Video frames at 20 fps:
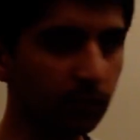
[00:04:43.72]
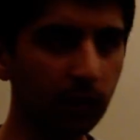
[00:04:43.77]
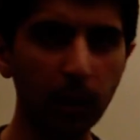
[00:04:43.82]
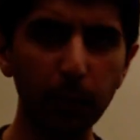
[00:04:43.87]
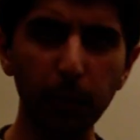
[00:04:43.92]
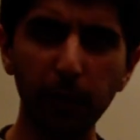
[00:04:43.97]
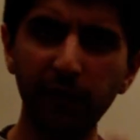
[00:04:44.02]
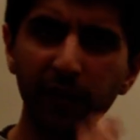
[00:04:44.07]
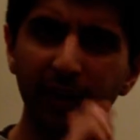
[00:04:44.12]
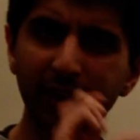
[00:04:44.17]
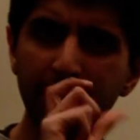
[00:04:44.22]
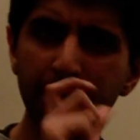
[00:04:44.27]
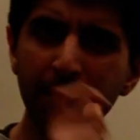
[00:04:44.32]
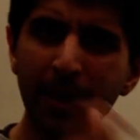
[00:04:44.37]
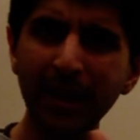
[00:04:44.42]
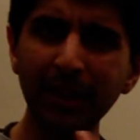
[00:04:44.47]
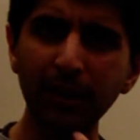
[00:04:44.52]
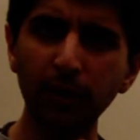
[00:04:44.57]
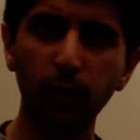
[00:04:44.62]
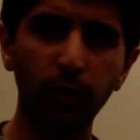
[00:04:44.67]
and we're very
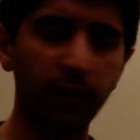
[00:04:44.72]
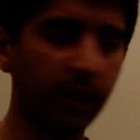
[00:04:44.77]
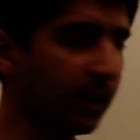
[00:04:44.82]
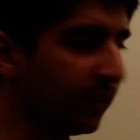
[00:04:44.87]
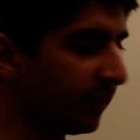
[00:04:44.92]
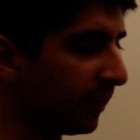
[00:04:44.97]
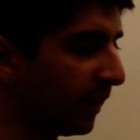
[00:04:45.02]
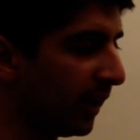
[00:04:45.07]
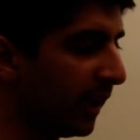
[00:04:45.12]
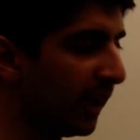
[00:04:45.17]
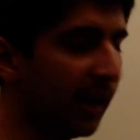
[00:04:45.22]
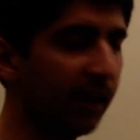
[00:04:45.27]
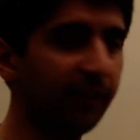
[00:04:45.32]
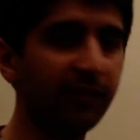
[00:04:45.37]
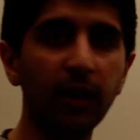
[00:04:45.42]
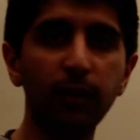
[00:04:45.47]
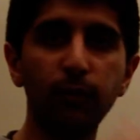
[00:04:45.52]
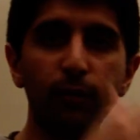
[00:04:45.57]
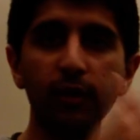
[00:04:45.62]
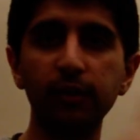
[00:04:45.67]
dependent on it, if
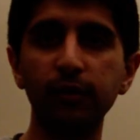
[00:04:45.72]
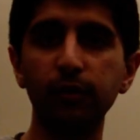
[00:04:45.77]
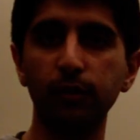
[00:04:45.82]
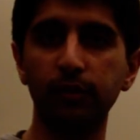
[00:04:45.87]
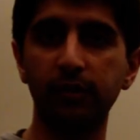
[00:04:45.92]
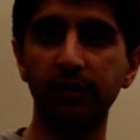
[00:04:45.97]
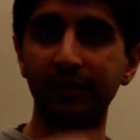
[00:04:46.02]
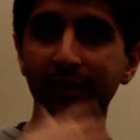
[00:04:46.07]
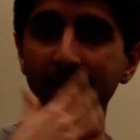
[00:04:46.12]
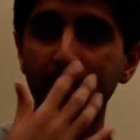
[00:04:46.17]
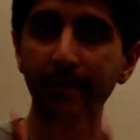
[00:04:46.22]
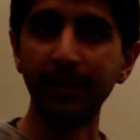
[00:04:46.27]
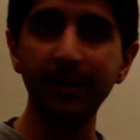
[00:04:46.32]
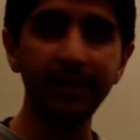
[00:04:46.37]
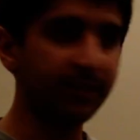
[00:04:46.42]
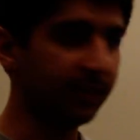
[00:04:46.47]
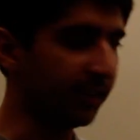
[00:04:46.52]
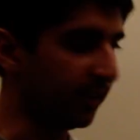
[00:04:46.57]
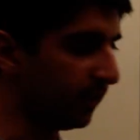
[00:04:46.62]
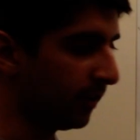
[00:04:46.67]
that resource is
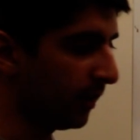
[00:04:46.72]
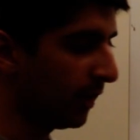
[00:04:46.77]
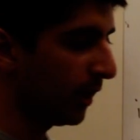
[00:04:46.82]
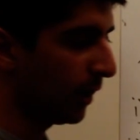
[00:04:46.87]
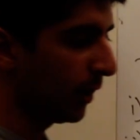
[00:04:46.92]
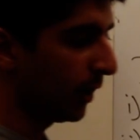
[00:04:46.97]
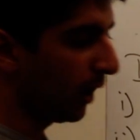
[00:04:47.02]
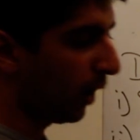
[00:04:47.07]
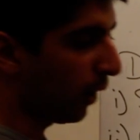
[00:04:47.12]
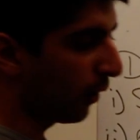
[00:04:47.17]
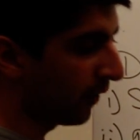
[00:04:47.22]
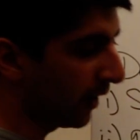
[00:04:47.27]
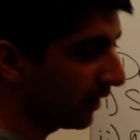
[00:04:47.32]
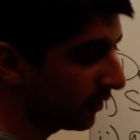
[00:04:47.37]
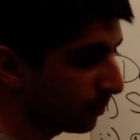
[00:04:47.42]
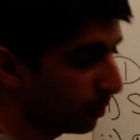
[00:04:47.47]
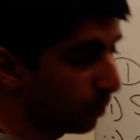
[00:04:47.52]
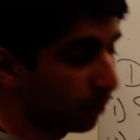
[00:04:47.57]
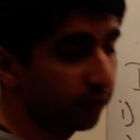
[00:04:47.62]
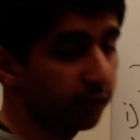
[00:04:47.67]
depleted, our
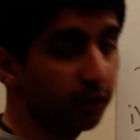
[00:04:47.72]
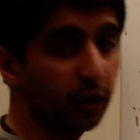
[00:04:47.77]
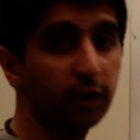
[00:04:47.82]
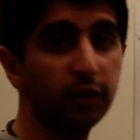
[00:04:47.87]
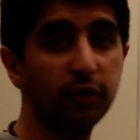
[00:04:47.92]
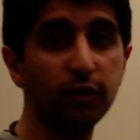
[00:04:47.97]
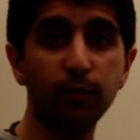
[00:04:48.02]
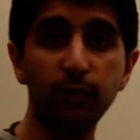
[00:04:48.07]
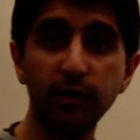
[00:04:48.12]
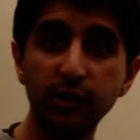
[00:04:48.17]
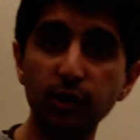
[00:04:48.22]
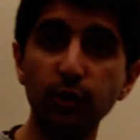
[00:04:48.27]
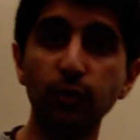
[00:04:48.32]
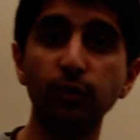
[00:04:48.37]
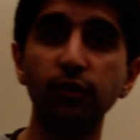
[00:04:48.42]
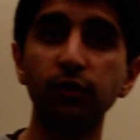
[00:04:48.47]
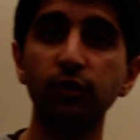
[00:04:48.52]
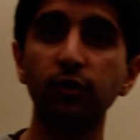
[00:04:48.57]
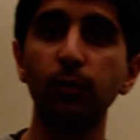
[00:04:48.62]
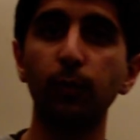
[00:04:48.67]
exports are going to
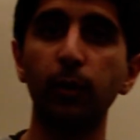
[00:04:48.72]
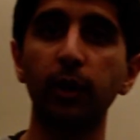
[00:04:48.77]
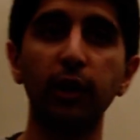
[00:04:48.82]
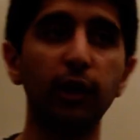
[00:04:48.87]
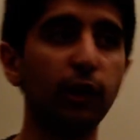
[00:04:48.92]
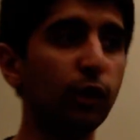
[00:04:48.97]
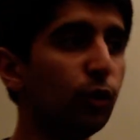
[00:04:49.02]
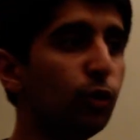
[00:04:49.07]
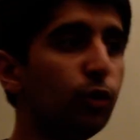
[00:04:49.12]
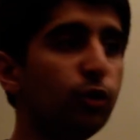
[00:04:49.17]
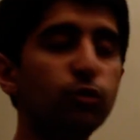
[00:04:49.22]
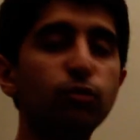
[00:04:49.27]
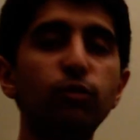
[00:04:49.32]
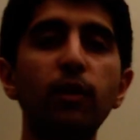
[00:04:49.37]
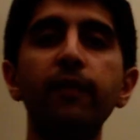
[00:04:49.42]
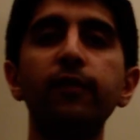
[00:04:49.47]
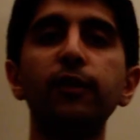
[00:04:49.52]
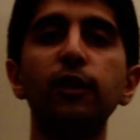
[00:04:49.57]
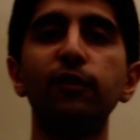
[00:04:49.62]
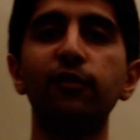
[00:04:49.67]
reduce. We're going to lose
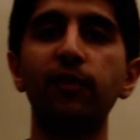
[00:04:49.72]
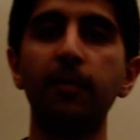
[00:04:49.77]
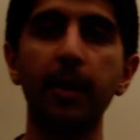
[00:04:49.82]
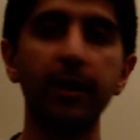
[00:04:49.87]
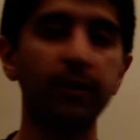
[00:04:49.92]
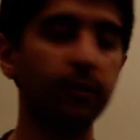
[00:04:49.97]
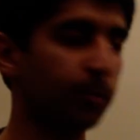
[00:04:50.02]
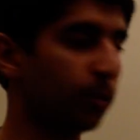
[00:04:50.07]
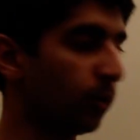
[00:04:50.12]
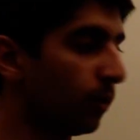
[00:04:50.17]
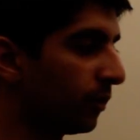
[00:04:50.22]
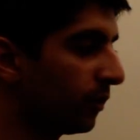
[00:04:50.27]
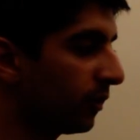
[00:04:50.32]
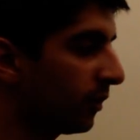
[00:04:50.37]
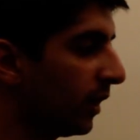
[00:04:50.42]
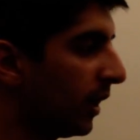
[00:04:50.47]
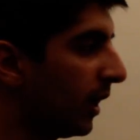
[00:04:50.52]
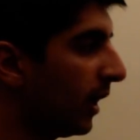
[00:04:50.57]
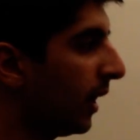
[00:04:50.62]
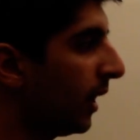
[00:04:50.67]
revenue from exports.
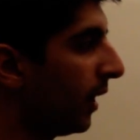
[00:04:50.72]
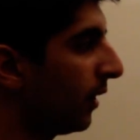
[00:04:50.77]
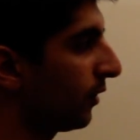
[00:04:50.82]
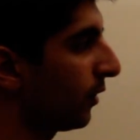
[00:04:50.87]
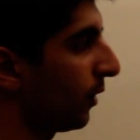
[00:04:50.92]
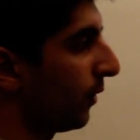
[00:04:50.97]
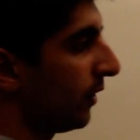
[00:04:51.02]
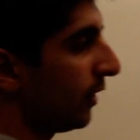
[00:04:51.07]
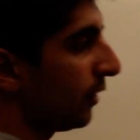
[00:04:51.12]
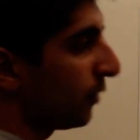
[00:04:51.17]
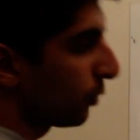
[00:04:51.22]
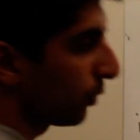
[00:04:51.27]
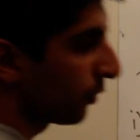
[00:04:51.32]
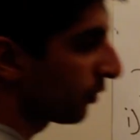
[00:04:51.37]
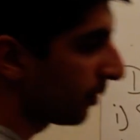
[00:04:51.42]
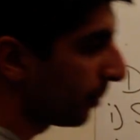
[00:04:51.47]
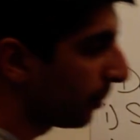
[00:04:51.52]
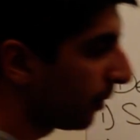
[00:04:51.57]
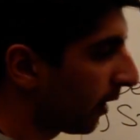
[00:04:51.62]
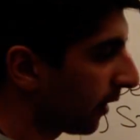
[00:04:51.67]
So these are all
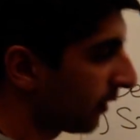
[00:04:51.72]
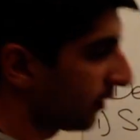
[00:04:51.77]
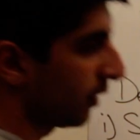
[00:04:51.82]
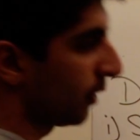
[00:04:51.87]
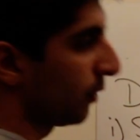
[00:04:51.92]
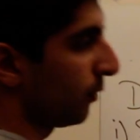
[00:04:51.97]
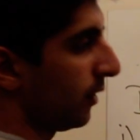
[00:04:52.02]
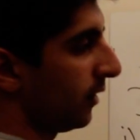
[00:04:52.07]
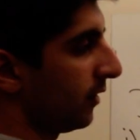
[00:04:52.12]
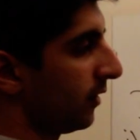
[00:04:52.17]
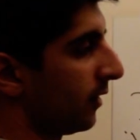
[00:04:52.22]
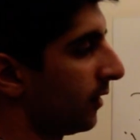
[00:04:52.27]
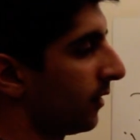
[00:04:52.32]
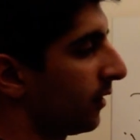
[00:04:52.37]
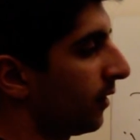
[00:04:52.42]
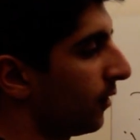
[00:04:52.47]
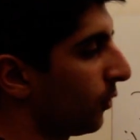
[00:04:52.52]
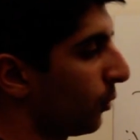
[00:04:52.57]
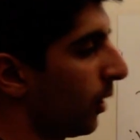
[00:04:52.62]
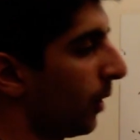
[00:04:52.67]
supply side reasons
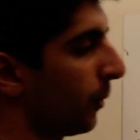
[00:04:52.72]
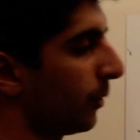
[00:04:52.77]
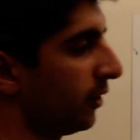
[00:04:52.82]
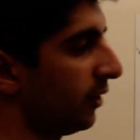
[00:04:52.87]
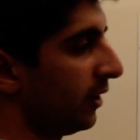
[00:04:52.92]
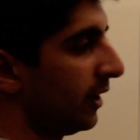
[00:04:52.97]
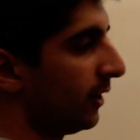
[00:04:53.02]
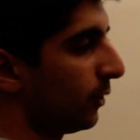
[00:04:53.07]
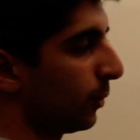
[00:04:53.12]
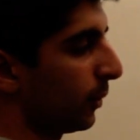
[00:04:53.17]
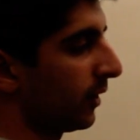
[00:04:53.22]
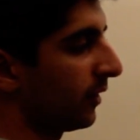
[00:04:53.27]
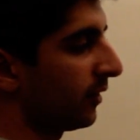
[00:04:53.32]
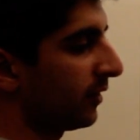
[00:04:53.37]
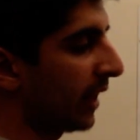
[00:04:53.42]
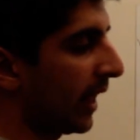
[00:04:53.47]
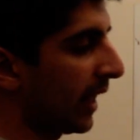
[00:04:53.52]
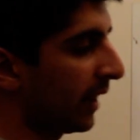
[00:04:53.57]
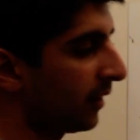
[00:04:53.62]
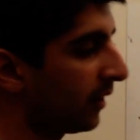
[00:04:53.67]
as well, which you need to
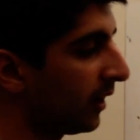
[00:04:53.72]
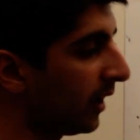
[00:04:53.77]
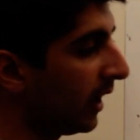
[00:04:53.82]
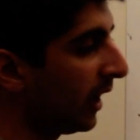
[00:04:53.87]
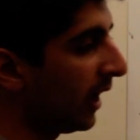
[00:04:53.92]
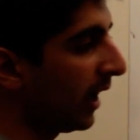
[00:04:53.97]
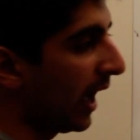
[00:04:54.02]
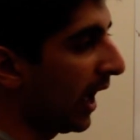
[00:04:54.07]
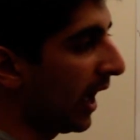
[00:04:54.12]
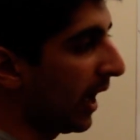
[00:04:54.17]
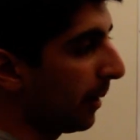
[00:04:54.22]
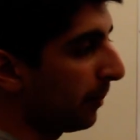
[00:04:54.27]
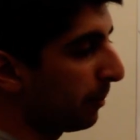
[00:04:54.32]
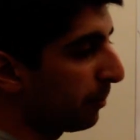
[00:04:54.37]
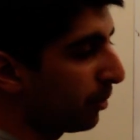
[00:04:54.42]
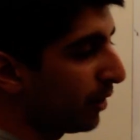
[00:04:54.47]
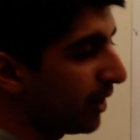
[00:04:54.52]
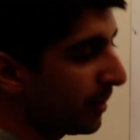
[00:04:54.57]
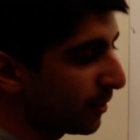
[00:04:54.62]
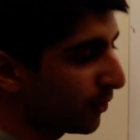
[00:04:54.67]
understand. Uh,
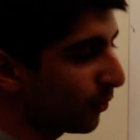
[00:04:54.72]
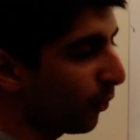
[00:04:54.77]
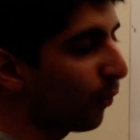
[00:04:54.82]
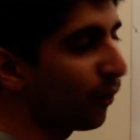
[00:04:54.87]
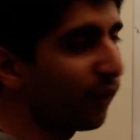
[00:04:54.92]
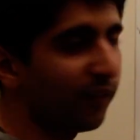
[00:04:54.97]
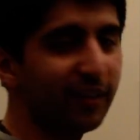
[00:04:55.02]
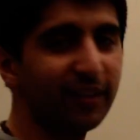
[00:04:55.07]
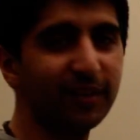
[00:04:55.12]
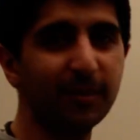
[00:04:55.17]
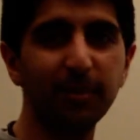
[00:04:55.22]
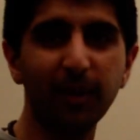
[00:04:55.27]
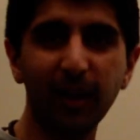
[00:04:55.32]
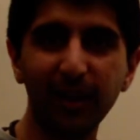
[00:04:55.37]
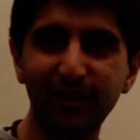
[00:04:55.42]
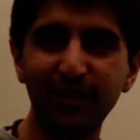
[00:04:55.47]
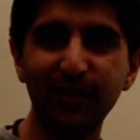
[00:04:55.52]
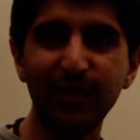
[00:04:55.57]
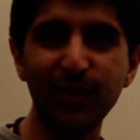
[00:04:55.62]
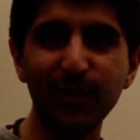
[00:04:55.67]
pretty much all of these apply
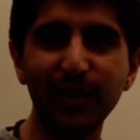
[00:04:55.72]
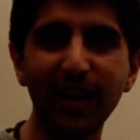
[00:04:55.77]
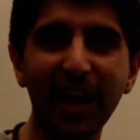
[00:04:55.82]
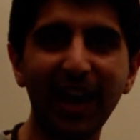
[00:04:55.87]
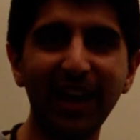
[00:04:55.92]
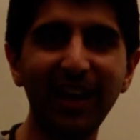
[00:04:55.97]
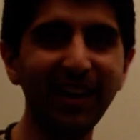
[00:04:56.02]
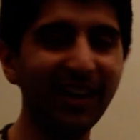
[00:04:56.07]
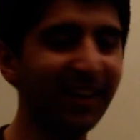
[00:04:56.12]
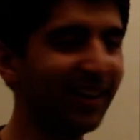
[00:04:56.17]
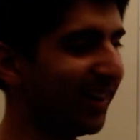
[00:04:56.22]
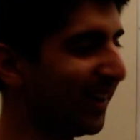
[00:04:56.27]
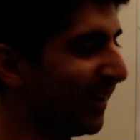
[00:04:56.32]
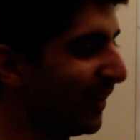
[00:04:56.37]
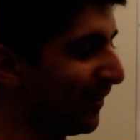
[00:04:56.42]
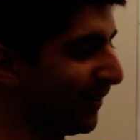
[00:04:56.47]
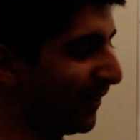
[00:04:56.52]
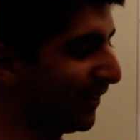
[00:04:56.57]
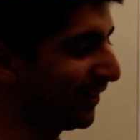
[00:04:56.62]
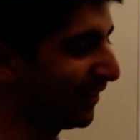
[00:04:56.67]
to the U K,
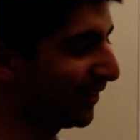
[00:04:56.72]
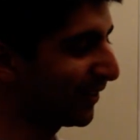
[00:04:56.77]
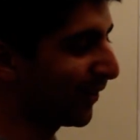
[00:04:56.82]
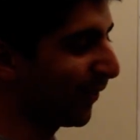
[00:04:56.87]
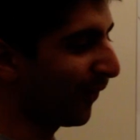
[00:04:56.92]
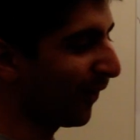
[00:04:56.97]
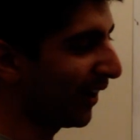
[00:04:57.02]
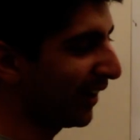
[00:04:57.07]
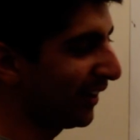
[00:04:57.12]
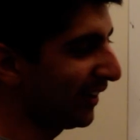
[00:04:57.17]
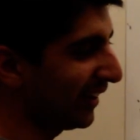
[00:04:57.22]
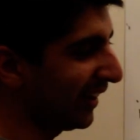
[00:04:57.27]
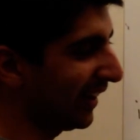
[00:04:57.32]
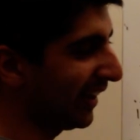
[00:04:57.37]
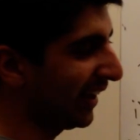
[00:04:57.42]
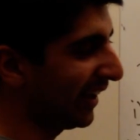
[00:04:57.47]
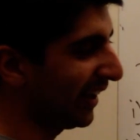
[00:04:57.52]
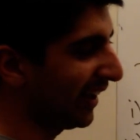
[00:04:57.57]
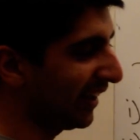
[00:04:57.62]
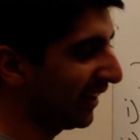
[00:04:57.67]
which is quite...
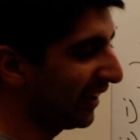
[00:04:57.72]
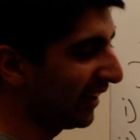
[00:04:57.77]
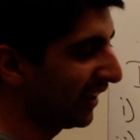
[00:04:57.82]
Uh,